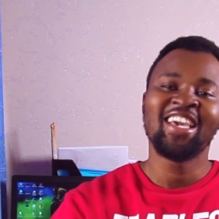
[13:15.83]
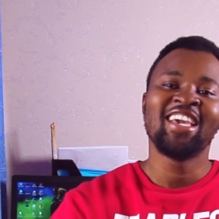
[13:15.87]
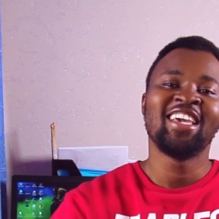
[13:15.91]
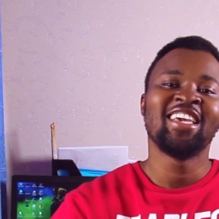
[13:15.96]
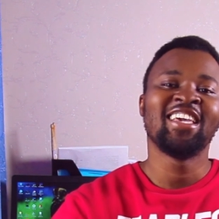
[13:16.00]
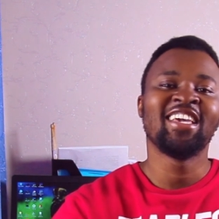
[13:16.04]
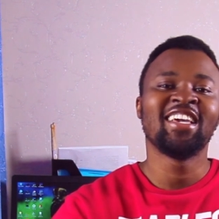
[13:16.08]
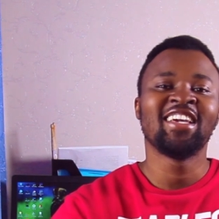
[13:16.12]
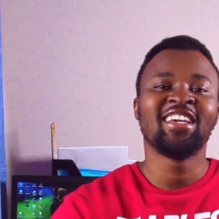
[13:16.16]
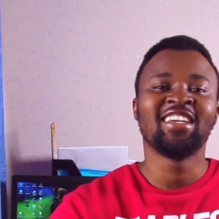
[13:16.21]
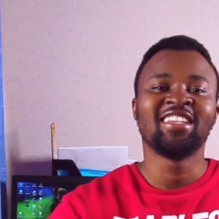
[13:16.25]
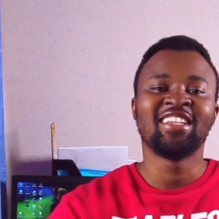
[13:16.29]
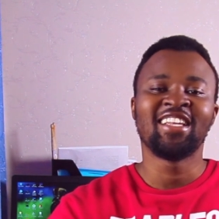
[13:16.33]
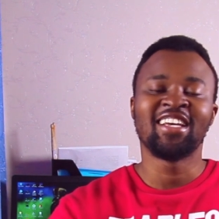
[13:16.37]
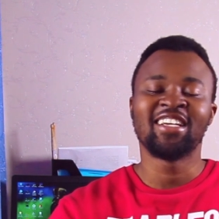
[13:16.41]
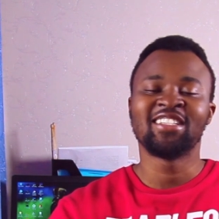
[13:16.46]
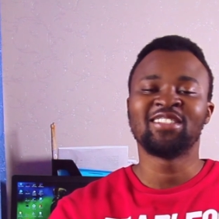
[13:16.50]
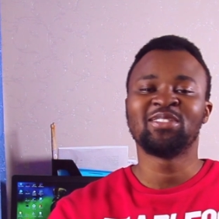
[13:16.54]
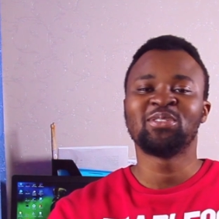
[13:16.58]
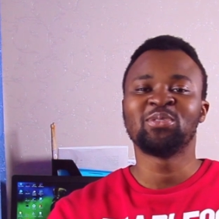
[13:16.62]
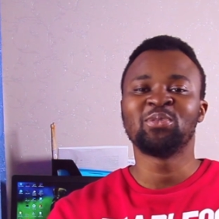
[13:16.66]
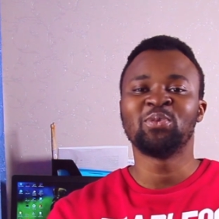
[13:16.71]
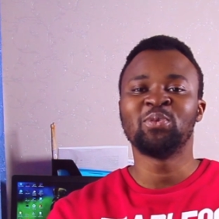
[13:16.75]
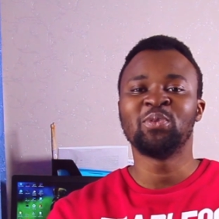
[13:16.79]
Yeah,
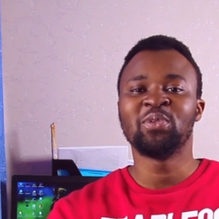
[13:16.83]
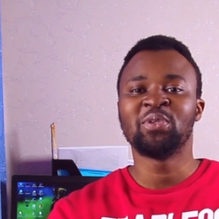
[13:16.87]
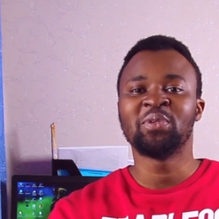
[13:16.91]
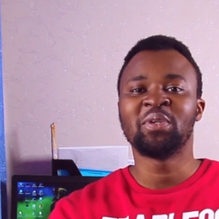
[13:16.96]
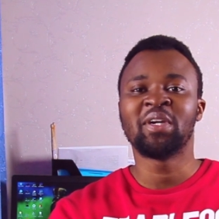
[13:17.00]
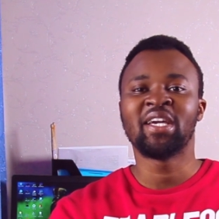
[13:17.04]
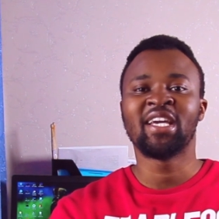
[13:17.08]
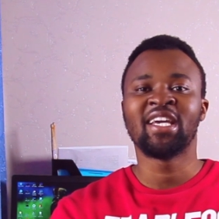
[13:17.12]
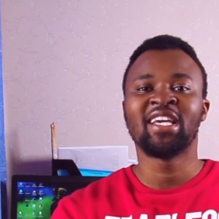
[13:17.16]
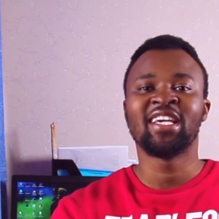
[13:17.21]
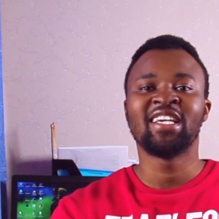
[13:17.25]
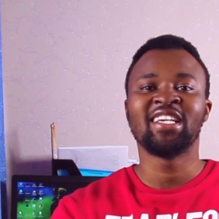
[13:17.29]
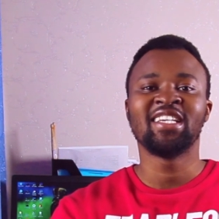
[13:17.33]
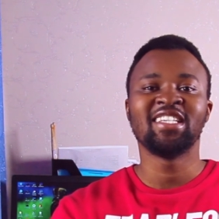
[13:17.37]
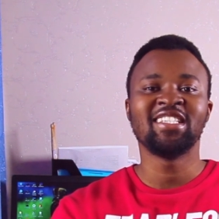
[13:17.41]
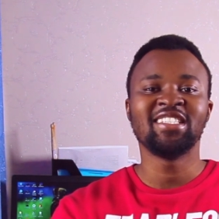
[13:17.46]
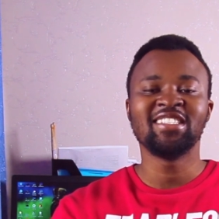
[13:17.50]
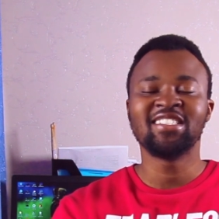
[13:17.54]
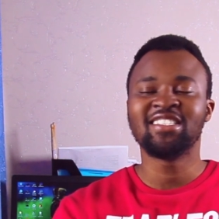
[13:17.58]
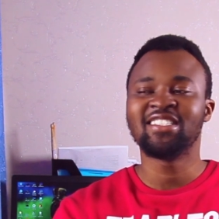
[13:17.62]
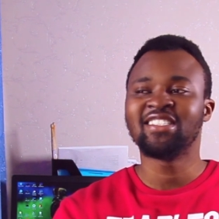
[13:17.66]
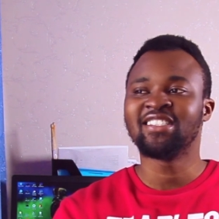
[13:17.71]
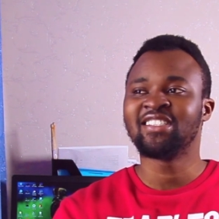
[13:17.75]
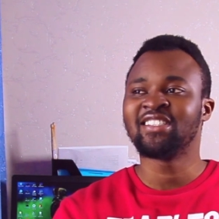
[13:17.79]
that's what we were
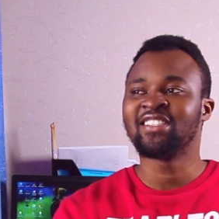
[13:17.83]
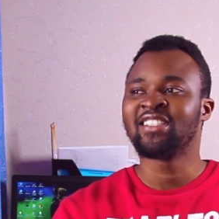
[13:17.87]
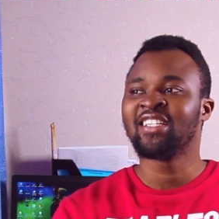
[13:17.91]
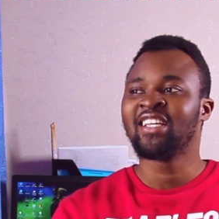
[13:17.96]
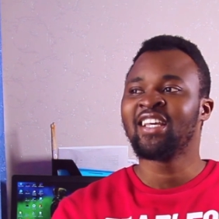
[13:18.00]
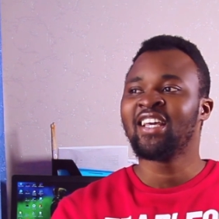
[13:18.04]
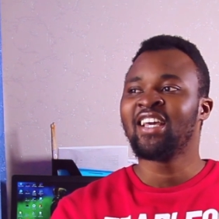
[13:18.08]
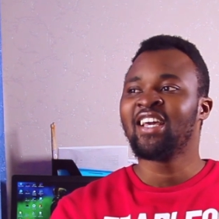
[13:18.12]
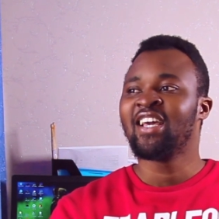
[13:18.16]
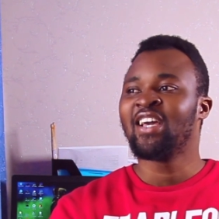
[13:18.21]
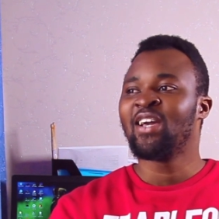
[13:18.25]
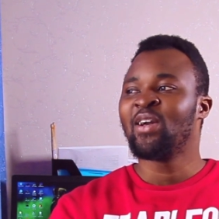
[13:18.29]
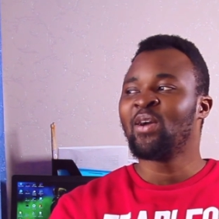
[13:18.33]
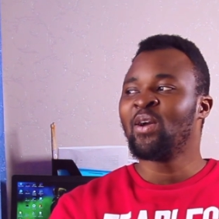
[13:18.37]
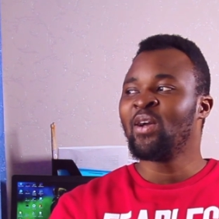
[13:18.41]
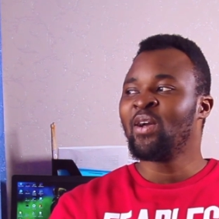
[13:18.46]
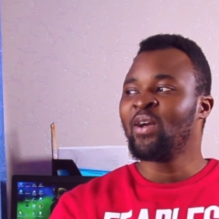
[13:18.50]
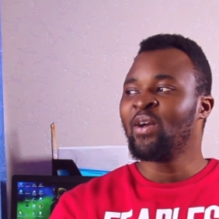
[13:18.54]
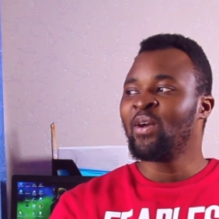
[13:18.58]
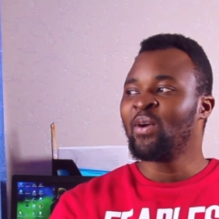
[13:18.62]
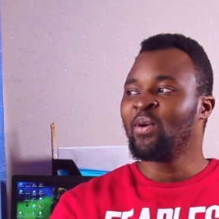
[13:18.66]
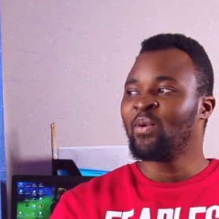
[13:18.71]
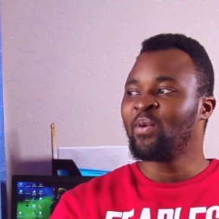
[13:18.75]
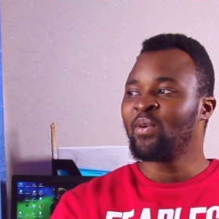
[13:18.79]
eating.
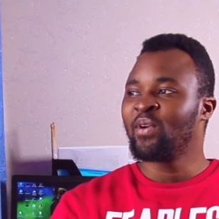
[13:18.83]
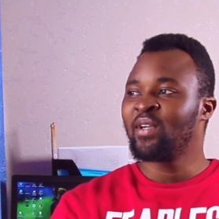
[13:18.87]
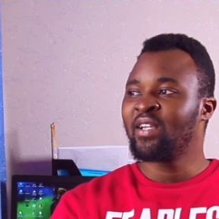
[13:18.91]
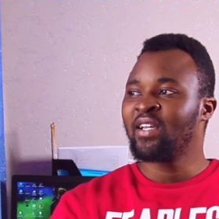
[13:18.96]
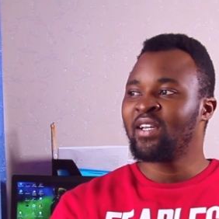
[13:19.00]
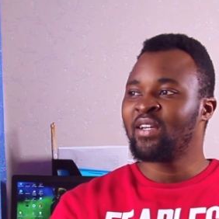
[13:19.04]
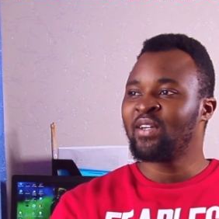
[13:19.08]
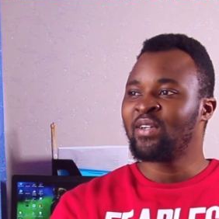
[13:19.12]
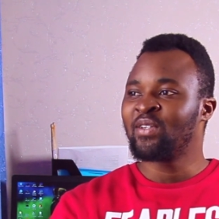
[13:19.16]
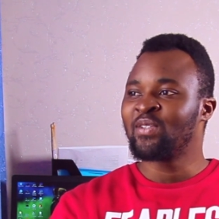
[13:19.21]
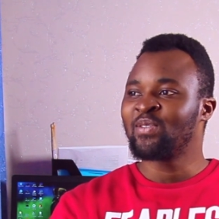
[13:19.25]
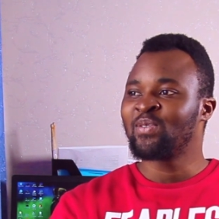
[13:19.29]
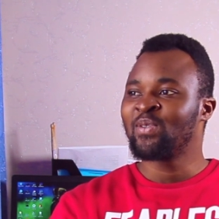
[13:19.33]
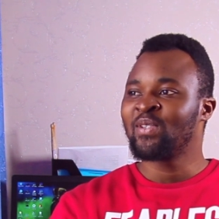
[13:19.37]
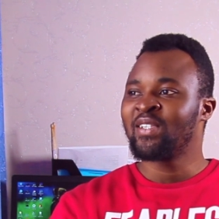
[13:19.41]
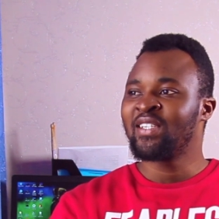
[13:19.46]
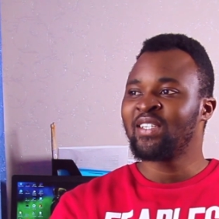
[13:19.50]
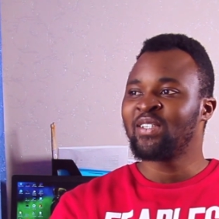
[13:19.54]
What else?